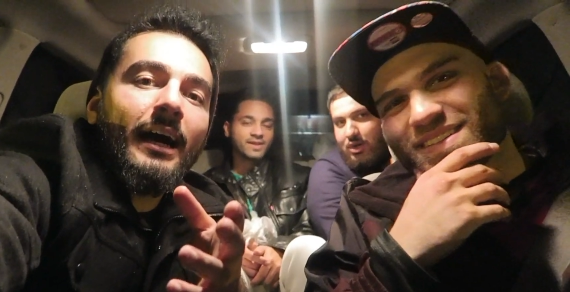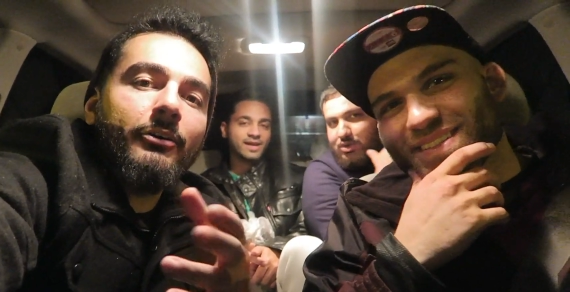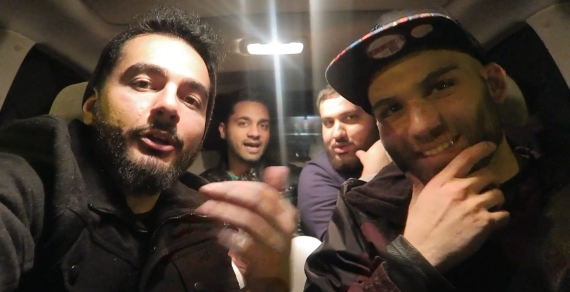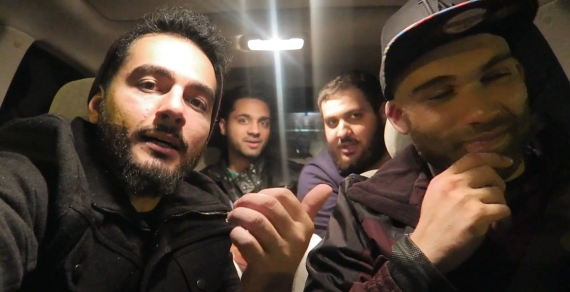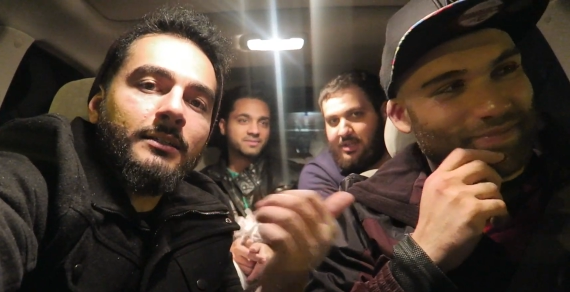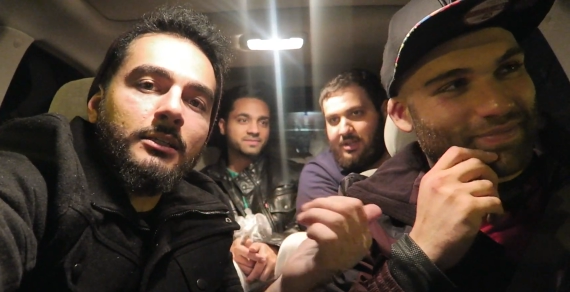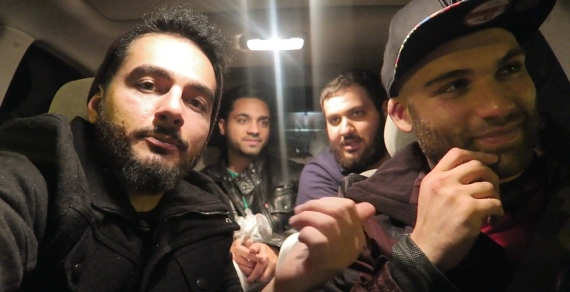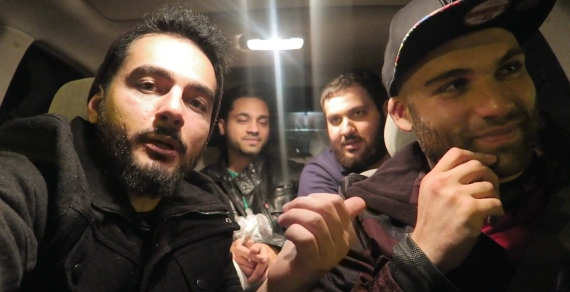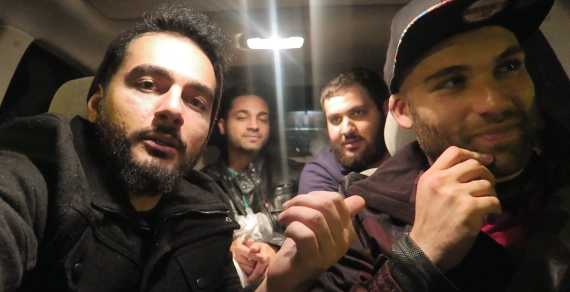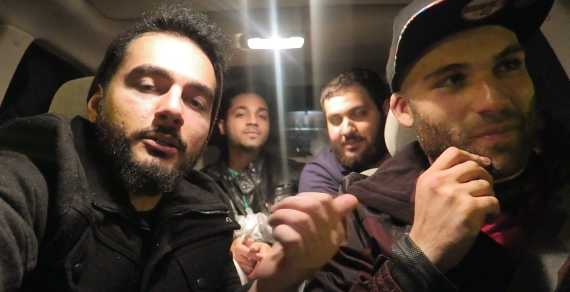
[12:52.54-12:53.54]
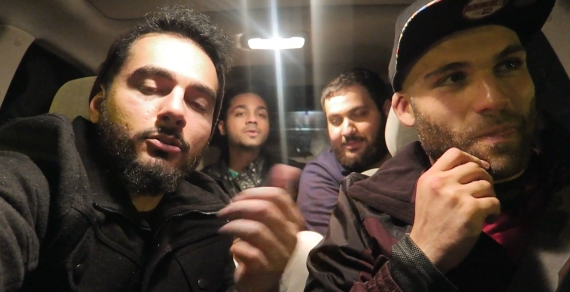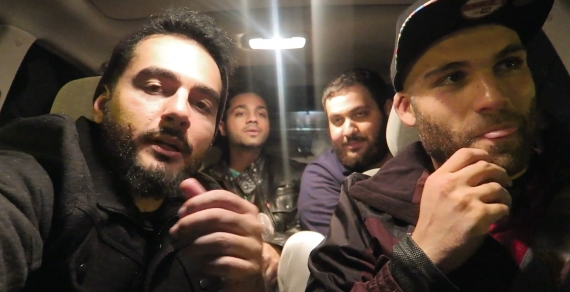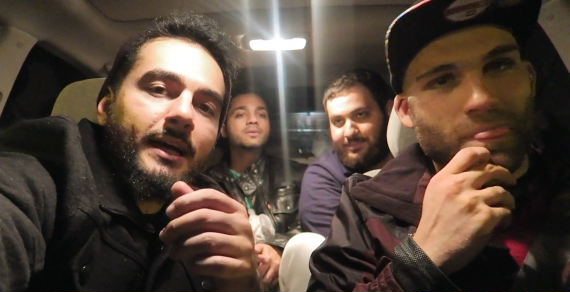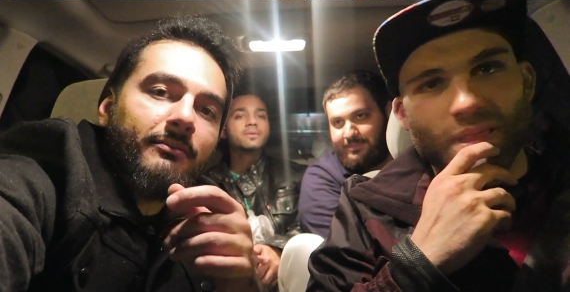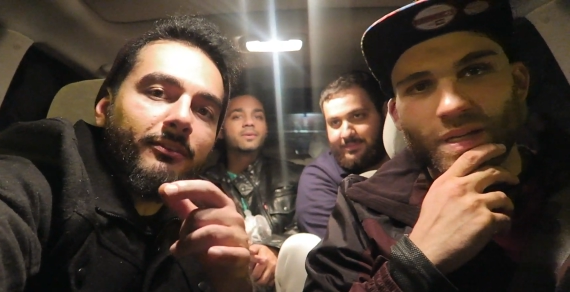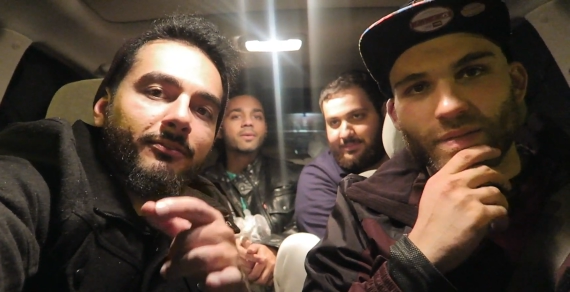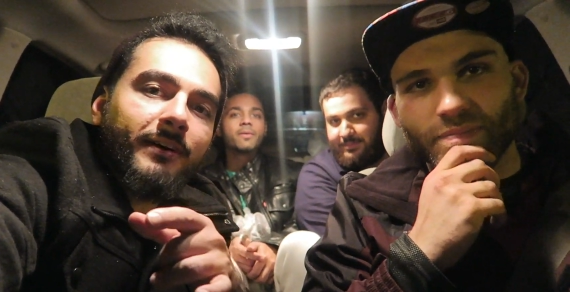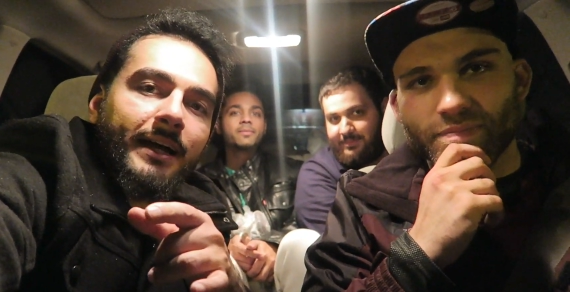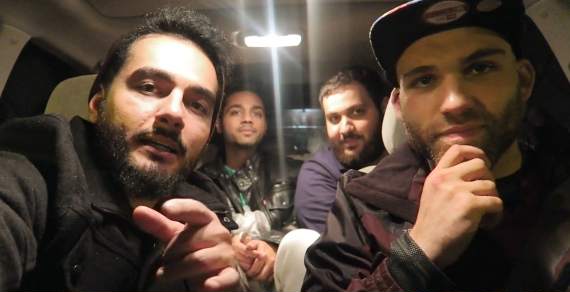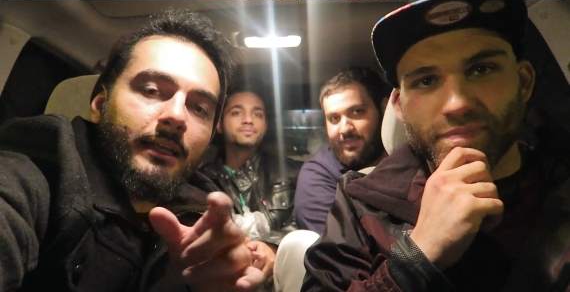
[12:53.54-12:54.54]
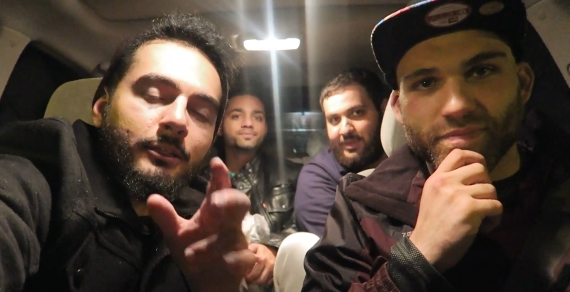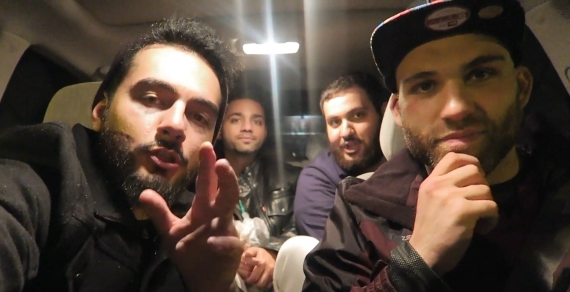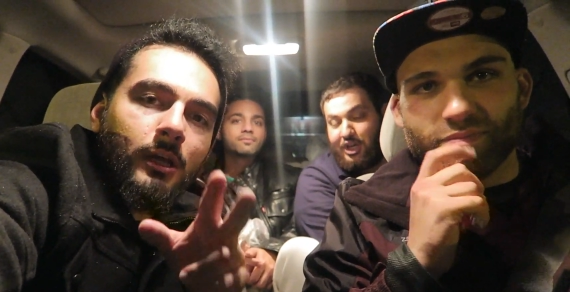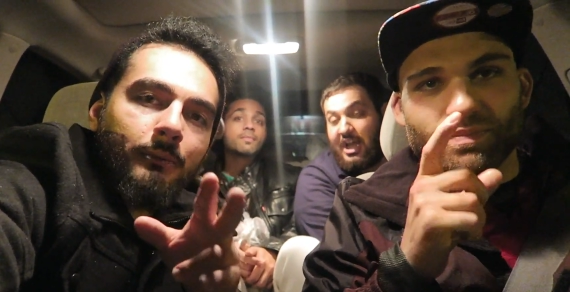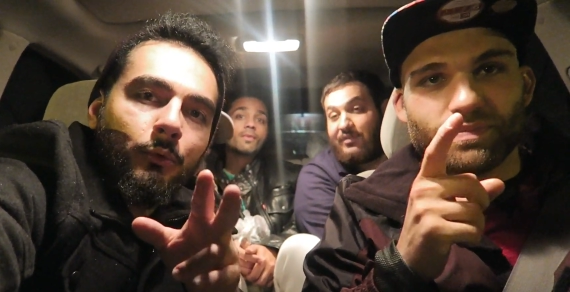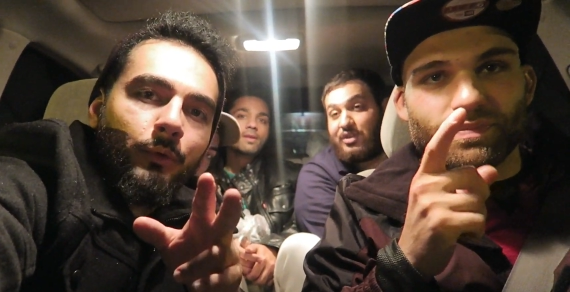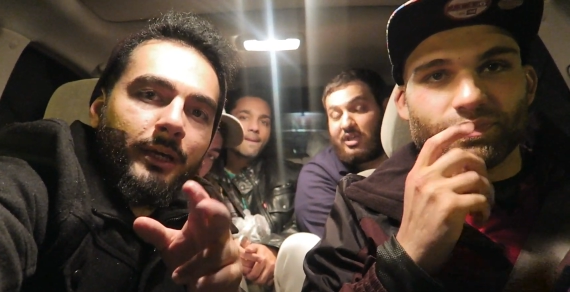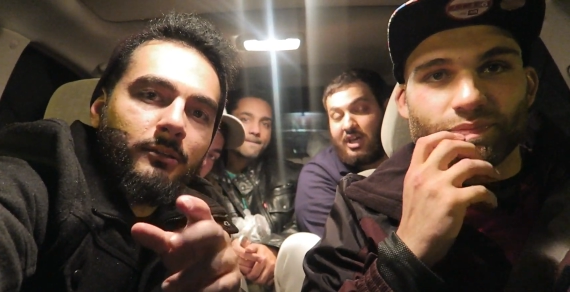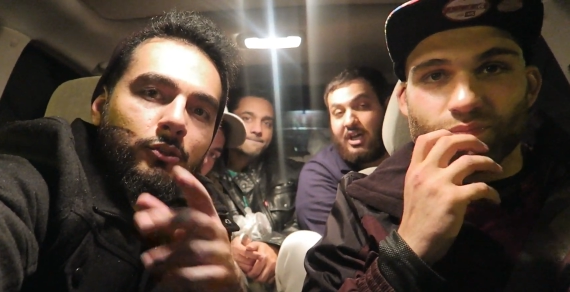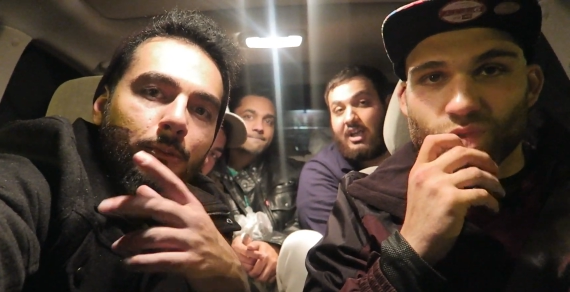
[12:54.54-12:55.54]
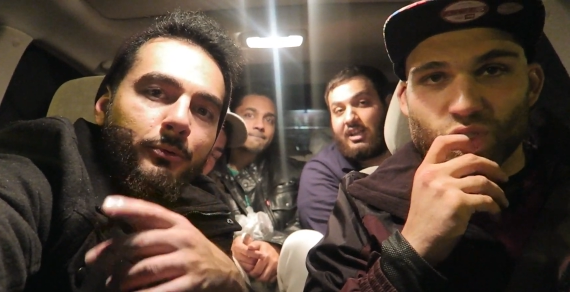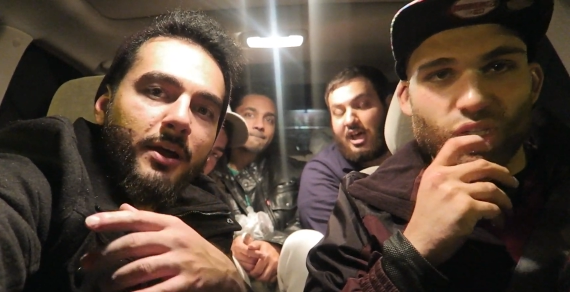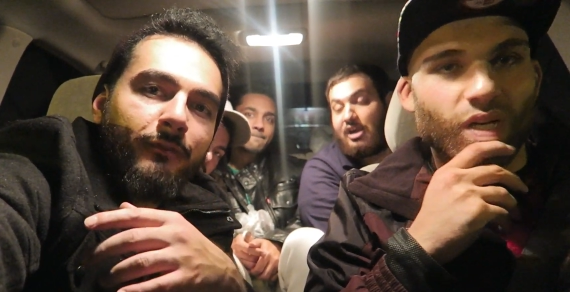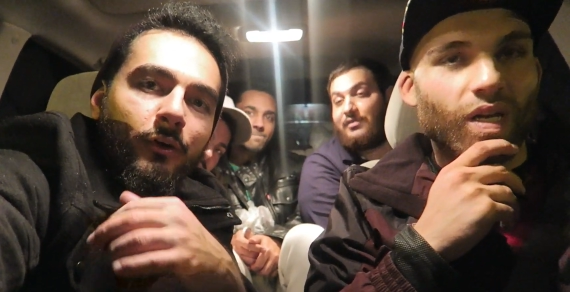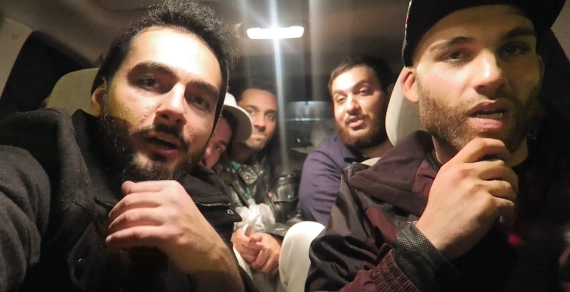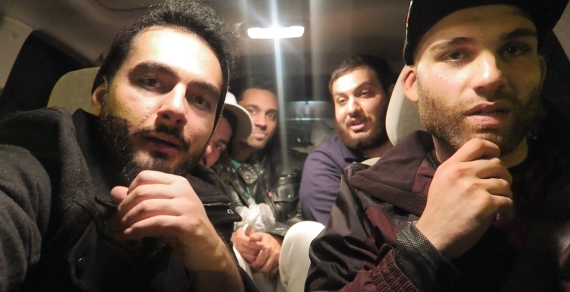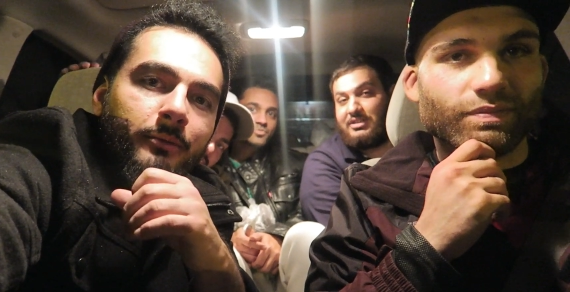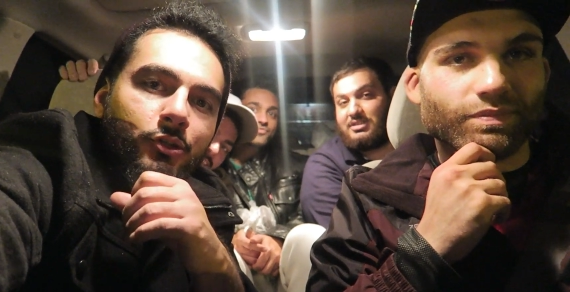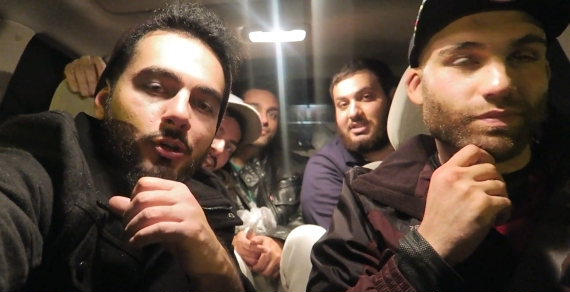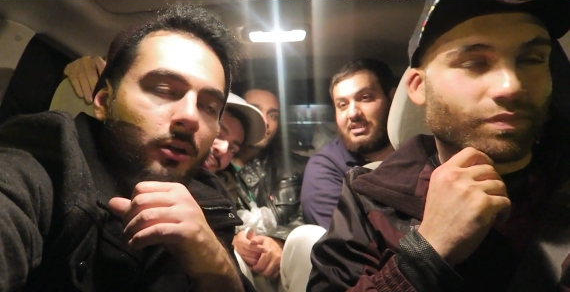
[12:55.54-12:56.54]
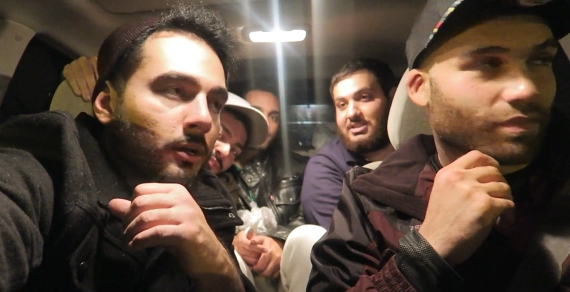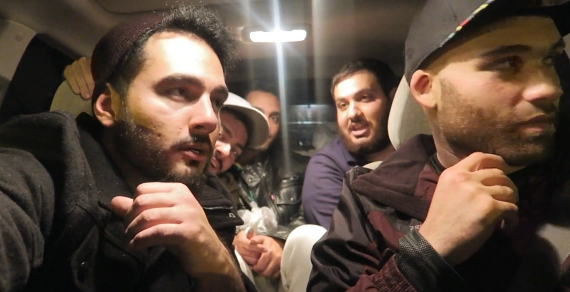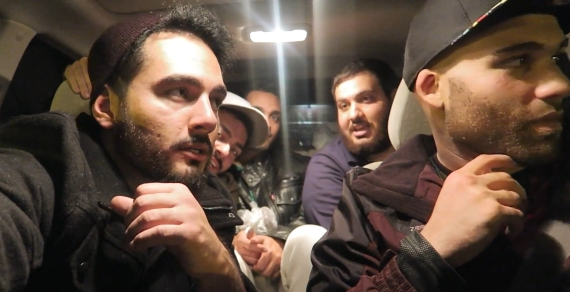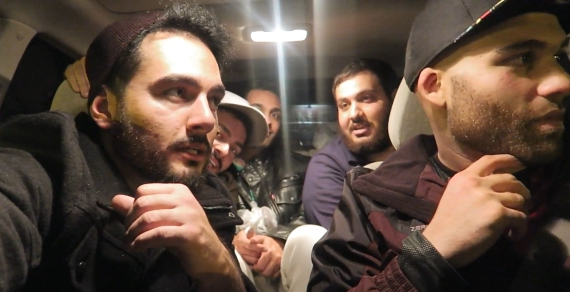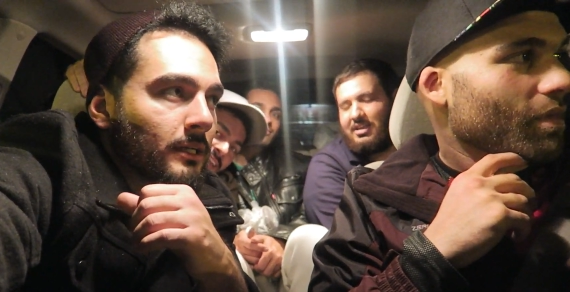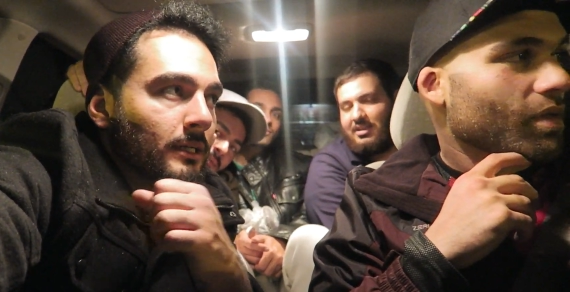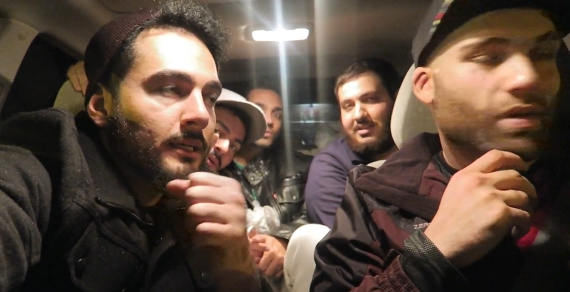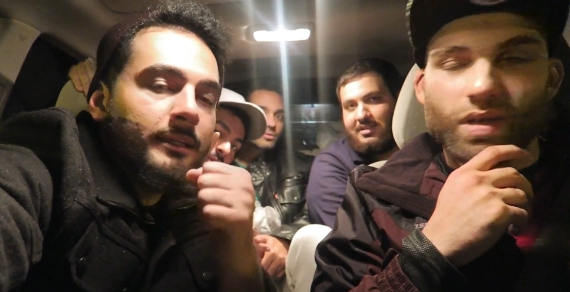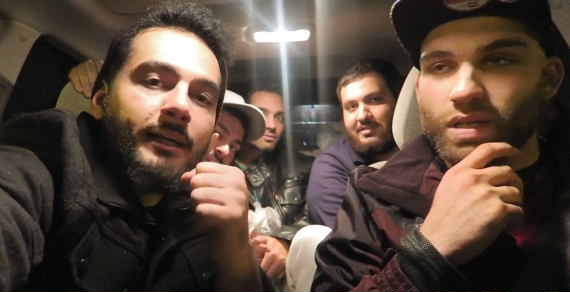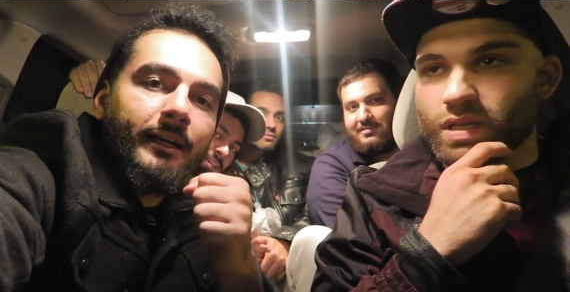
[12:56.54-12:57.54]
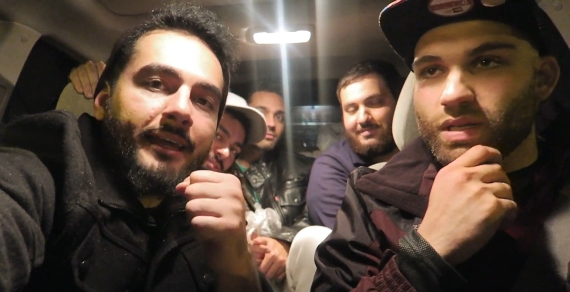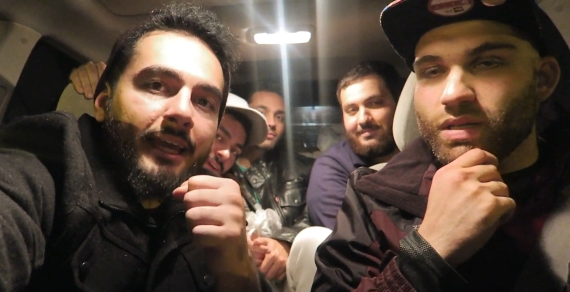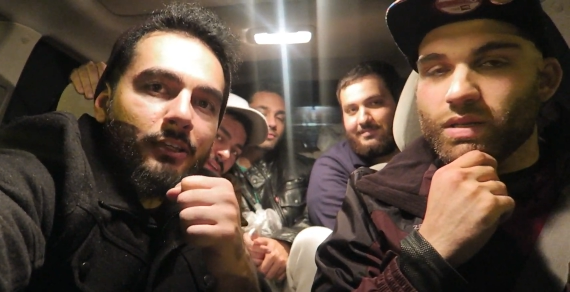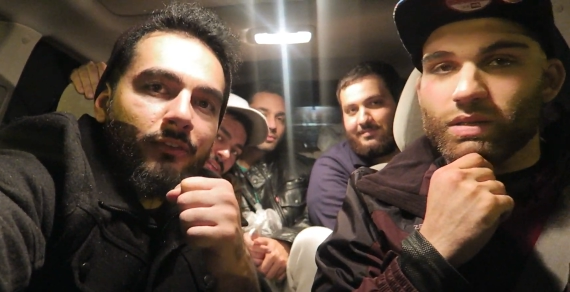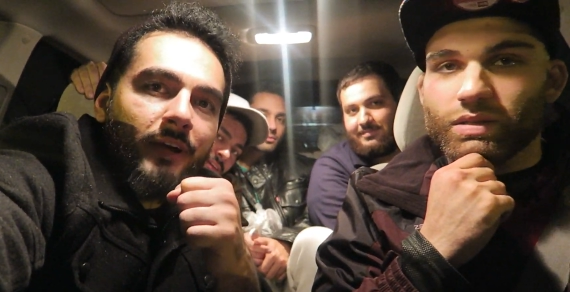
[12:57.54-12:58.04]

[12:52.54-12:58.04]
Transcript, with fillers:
Speaker 1: How, you know, brother, he's going to have a fight in a couple weeks, so pray for him, in Cage fight, let him know. Yeah, cage